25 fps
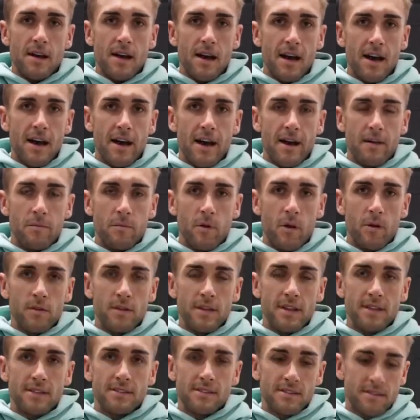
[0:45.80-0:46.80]
on
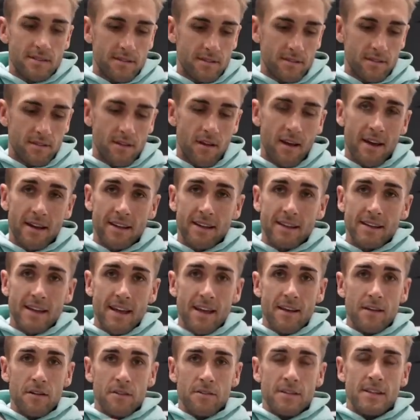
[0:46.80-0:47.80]
this
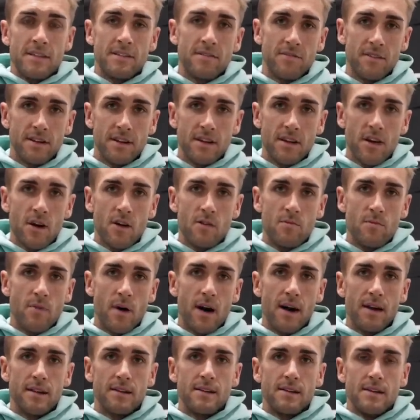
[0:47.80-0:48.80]
video,
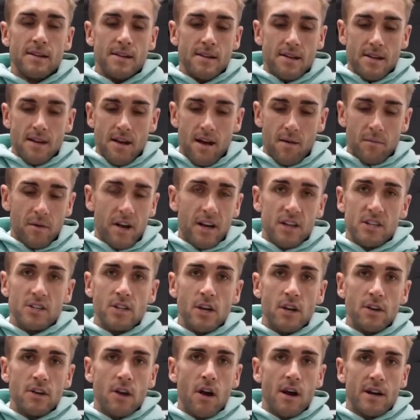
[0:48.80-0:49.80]
but I'm gonna
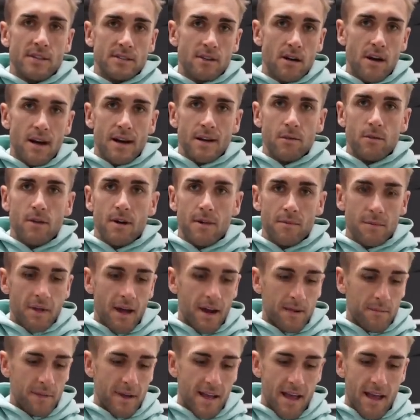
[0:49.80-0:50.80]
show you guys kind of what I'm
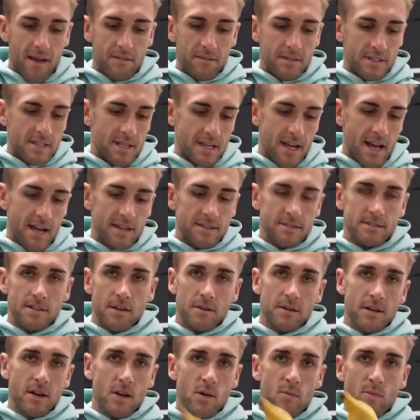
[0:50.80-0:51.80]
gonna be having today.
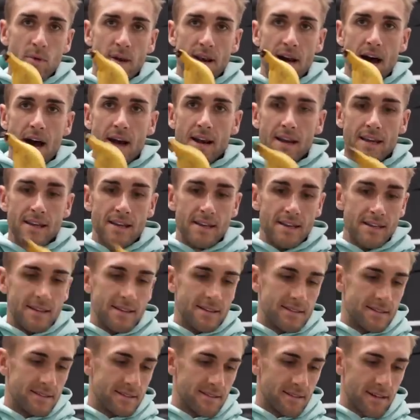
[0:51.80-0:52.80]
So we've got a banana here.
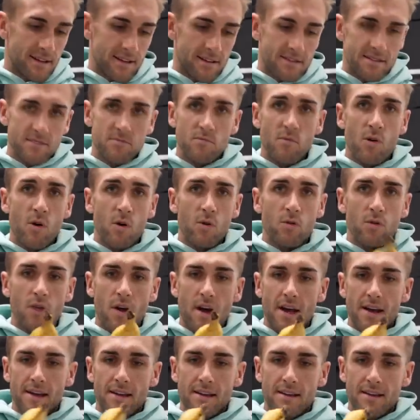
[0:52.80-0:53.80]
This is like a small,
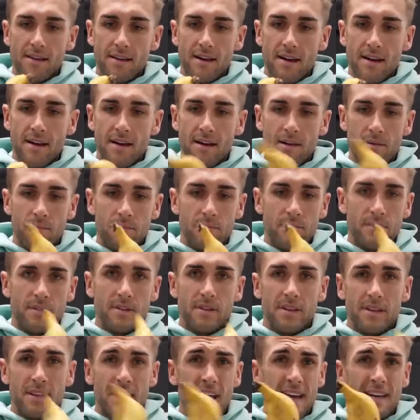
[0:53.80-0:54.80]
like
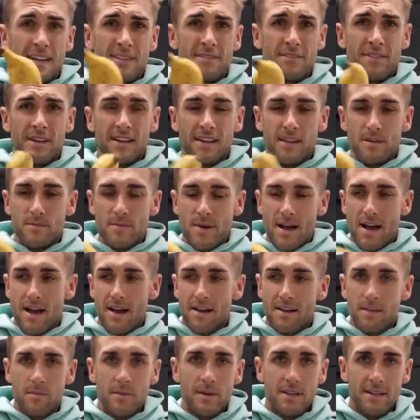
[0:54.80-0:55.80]
ladyfinger
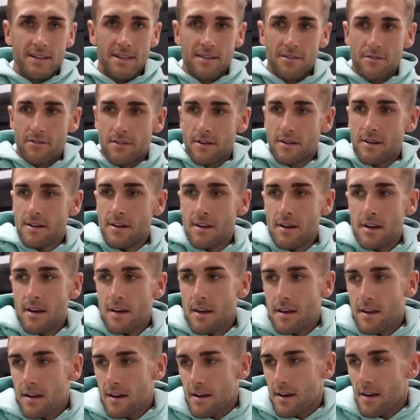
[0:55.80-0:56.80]
banana, a bit different.
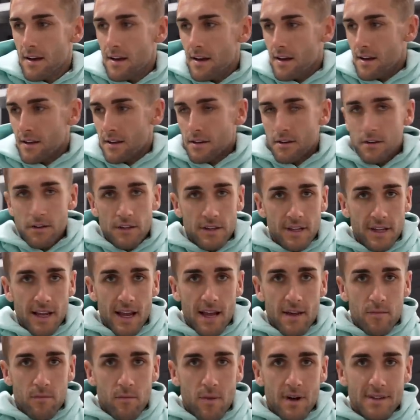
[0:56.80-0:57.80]
Couldn't
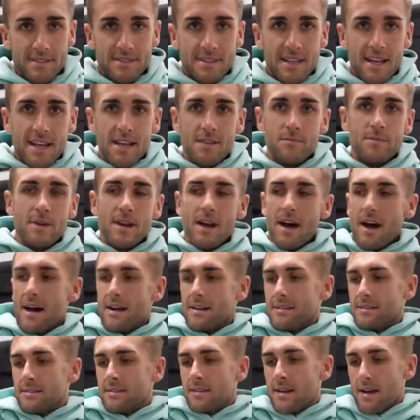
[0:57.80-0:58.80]
get my standard
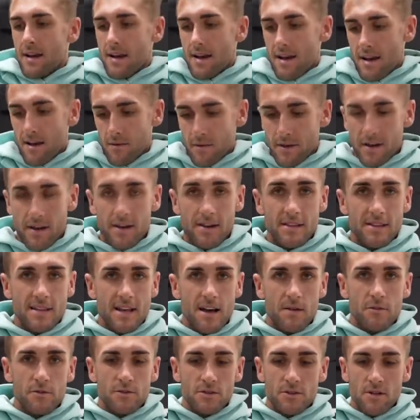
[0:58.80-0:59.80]
bananas. We got a
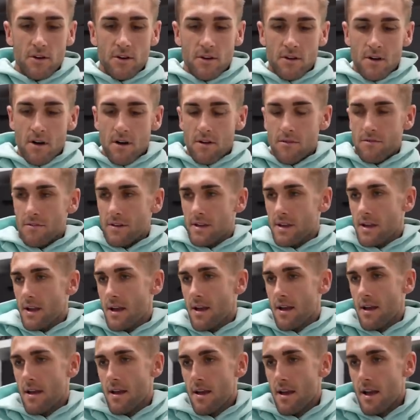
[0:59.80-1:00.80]
double shot coffee
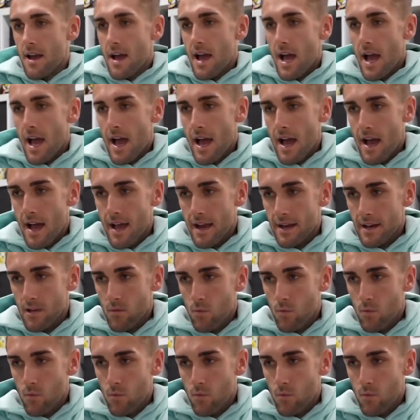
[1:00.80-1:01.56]
and